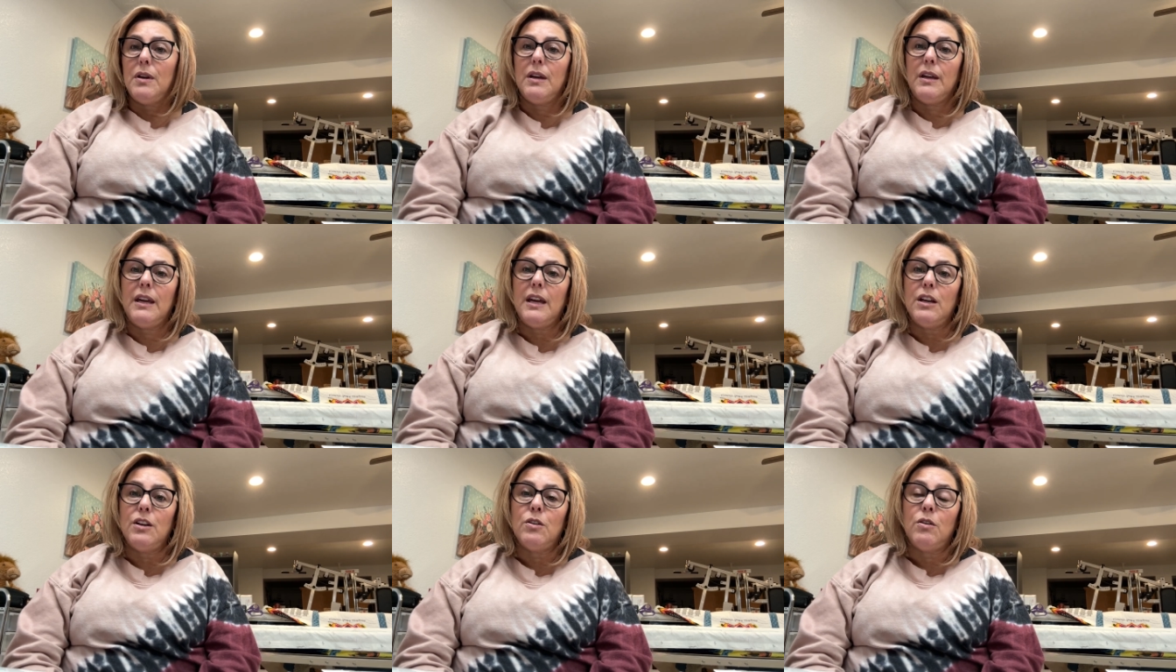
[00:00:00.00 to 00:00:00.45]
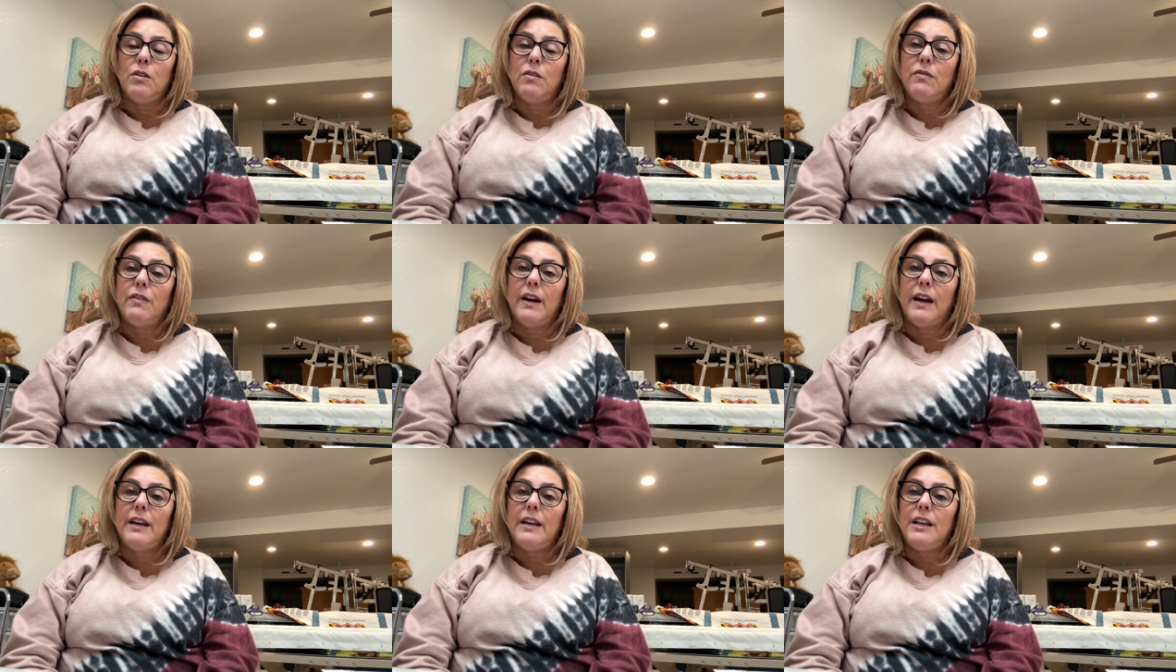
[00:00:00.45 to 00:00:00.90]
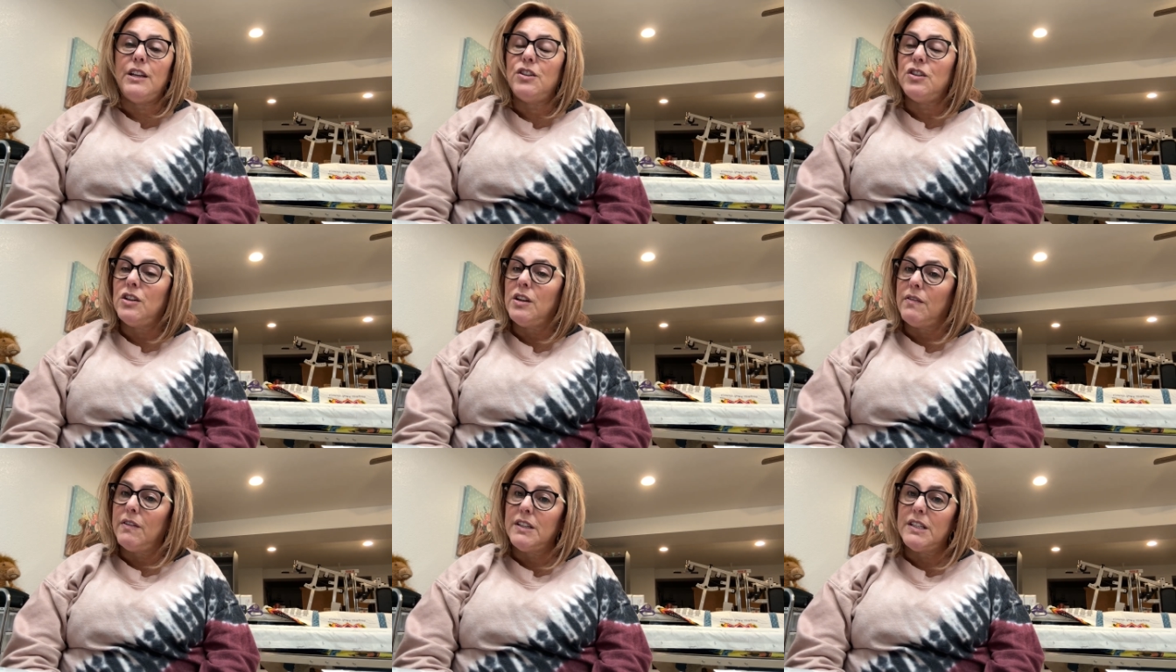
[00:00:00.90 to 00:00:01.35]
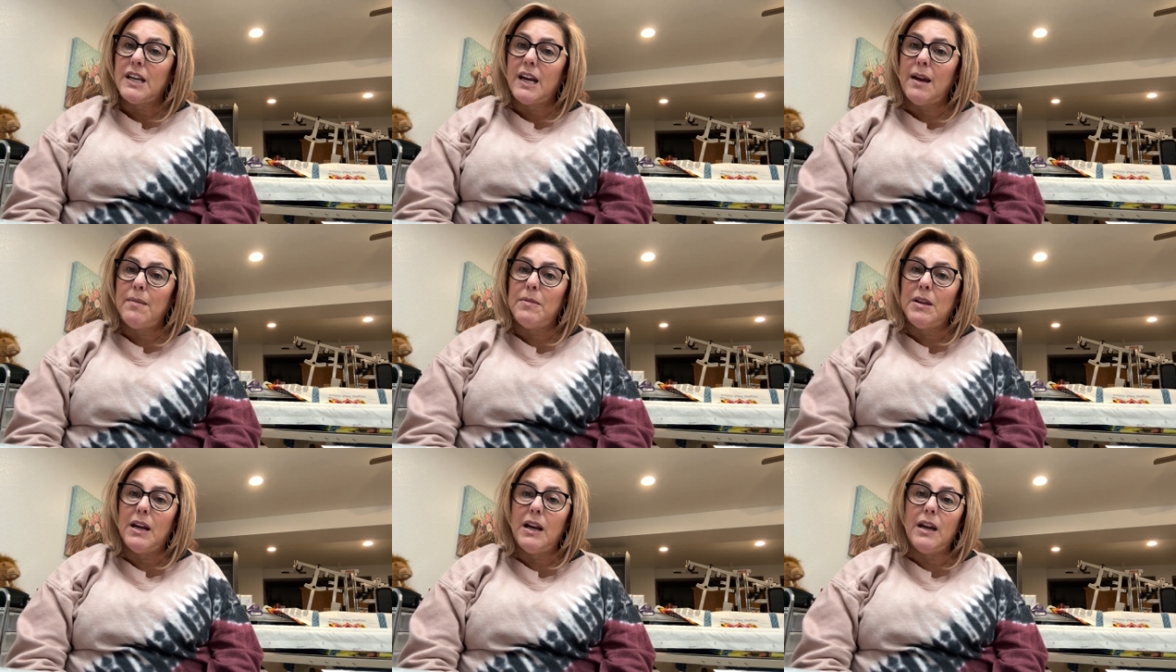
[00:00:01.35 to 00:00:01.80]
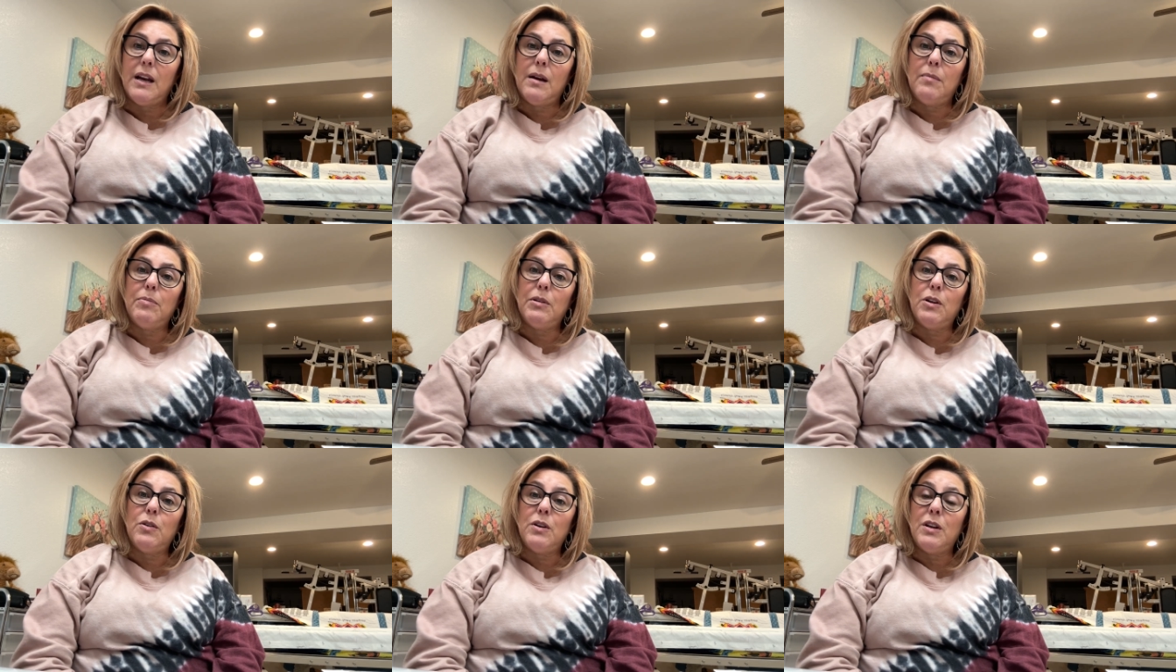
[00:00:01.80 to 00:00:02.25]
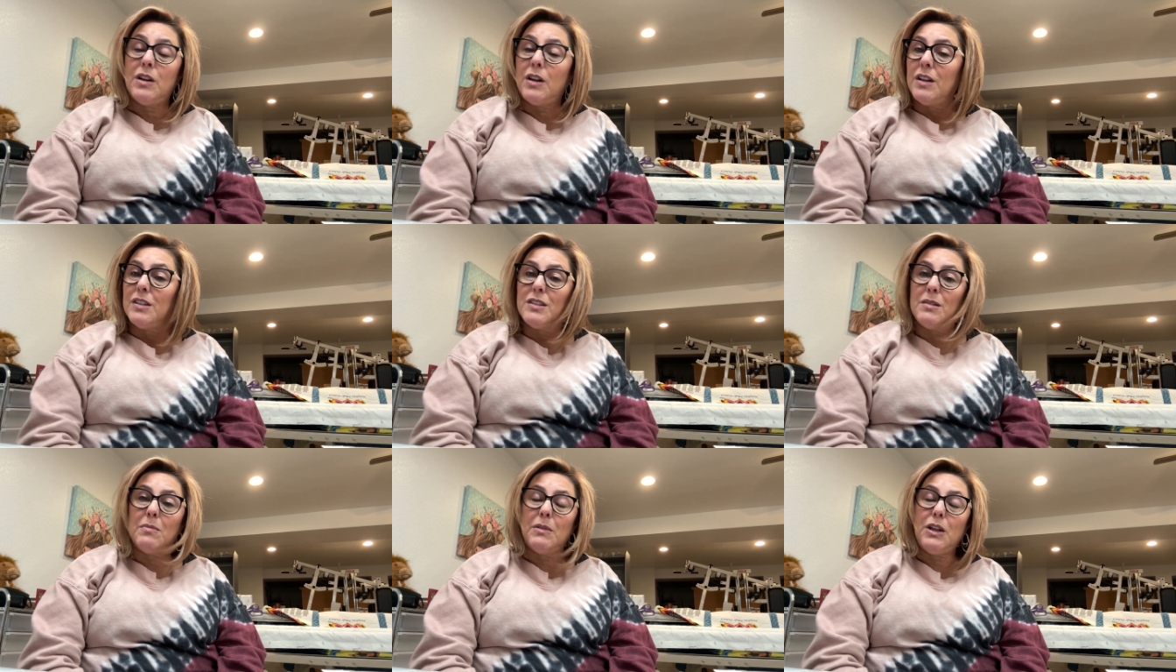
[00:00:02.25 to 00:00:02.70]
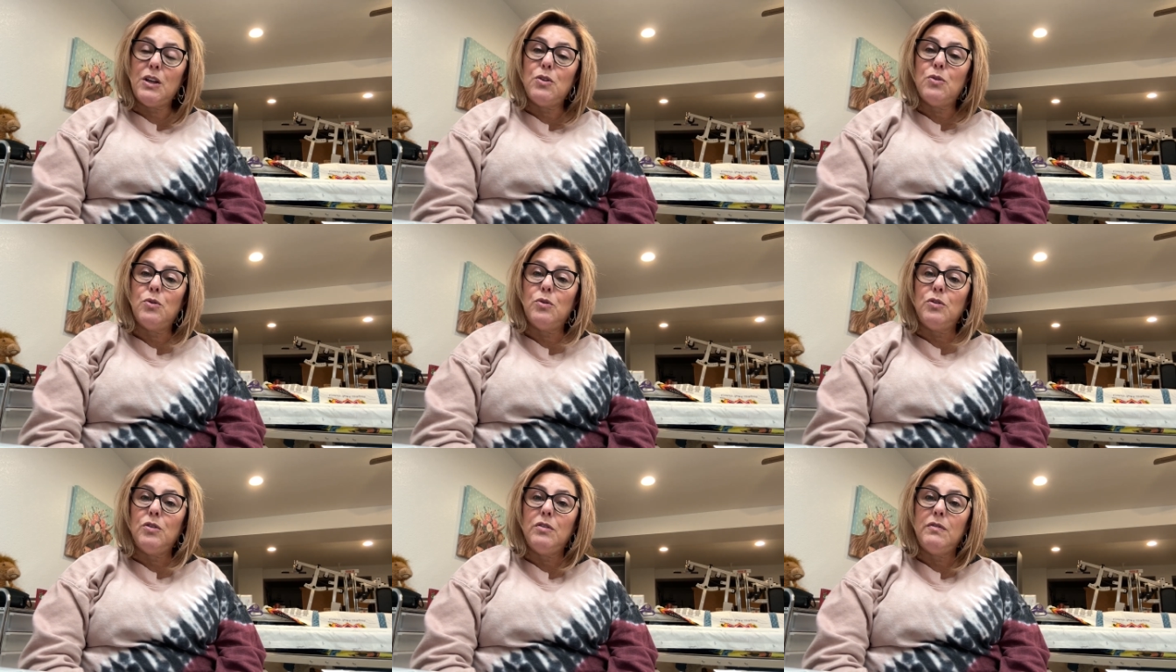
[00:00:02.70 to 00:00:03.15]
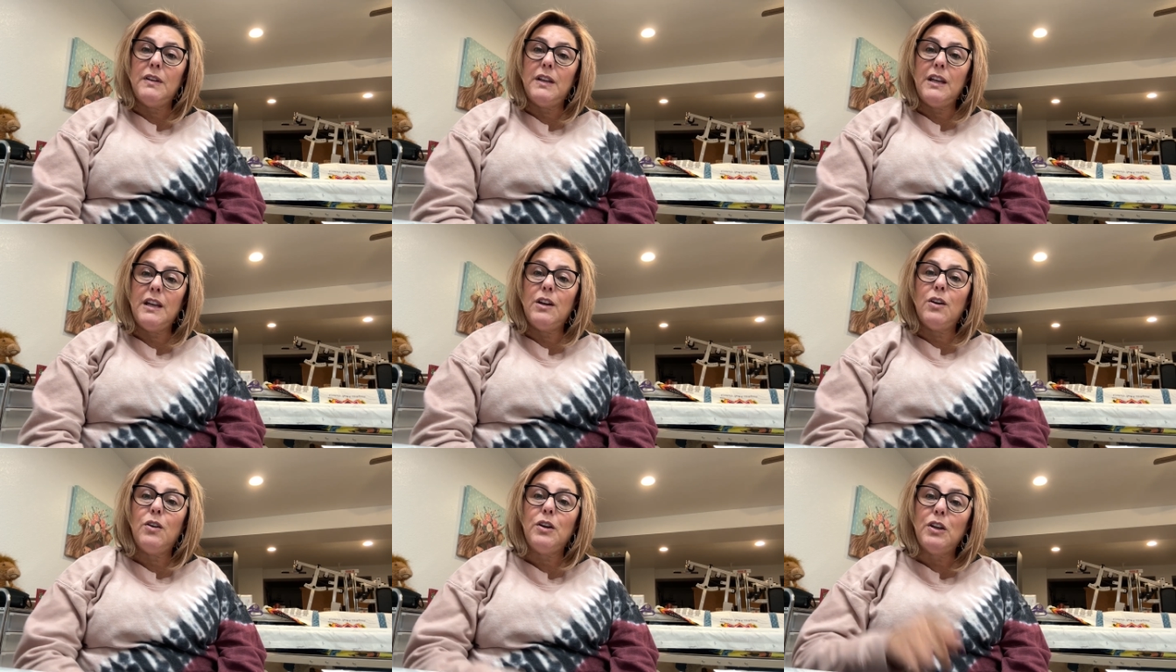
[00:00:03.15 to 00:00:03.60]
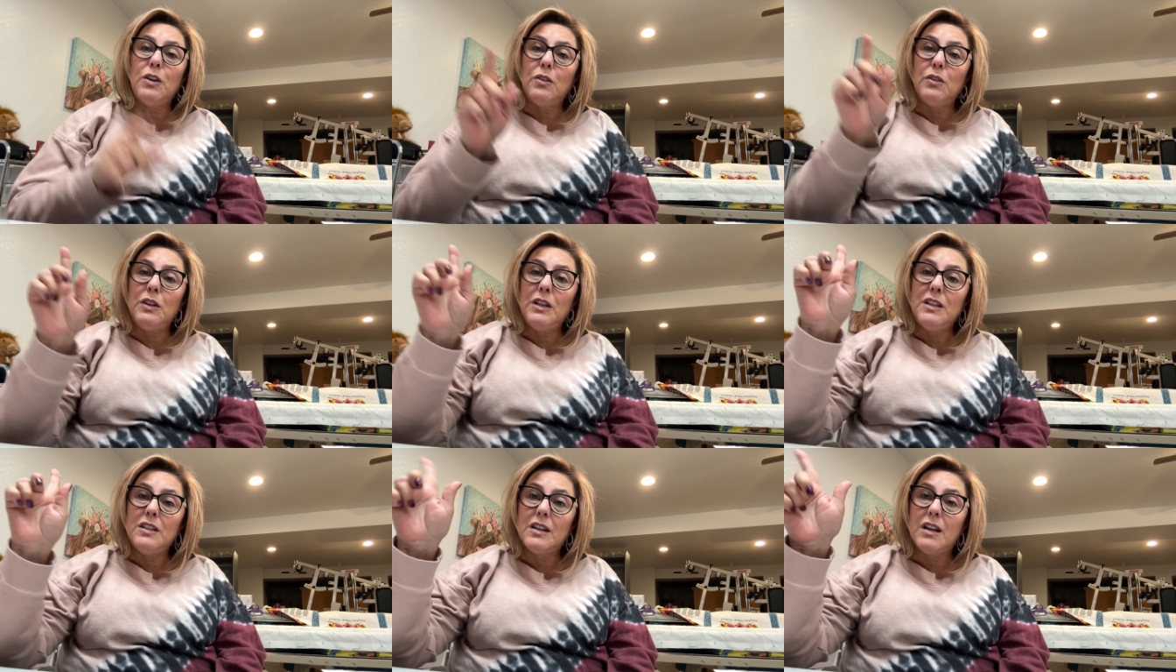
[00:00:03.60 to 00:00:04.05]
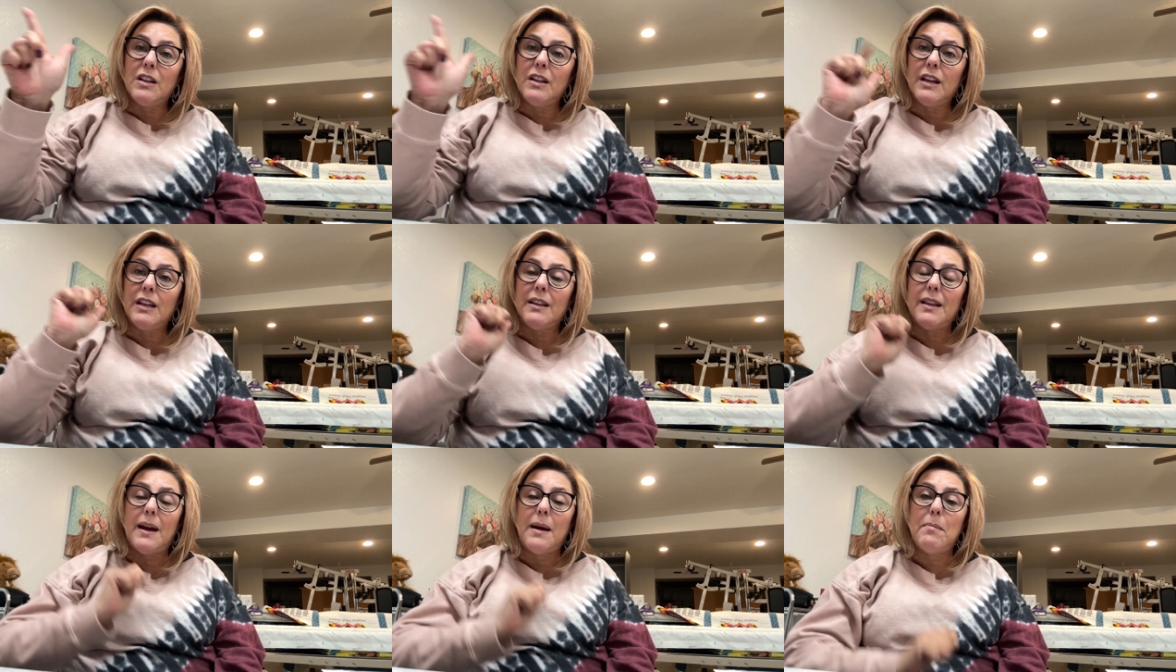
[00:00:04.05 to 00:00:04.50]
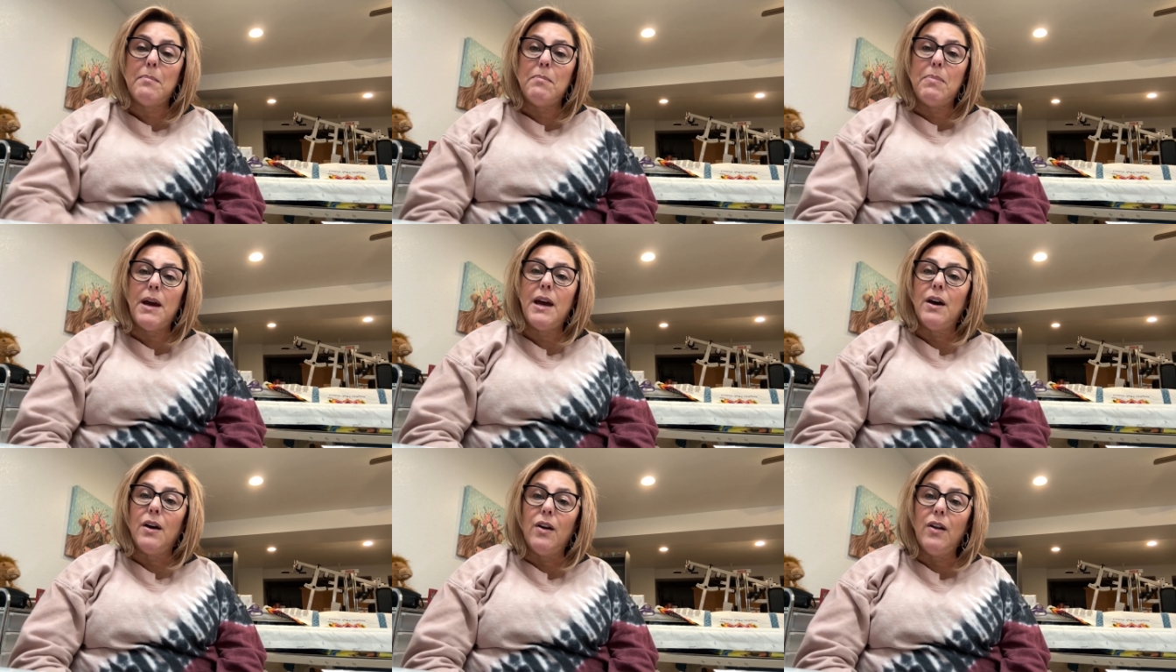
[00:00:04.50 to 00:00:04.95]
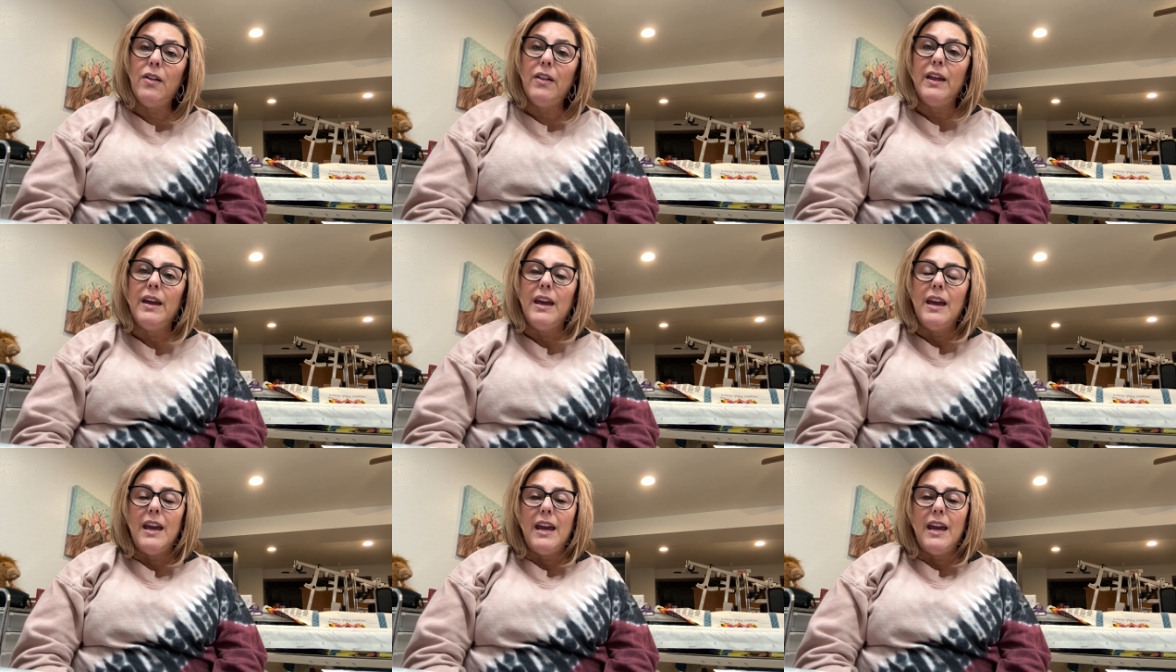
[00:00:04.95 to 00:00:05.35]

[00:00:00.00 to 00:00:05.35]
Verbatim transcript: get notified each and every time that I upload an awesomely cool new video, you'll need to click that bell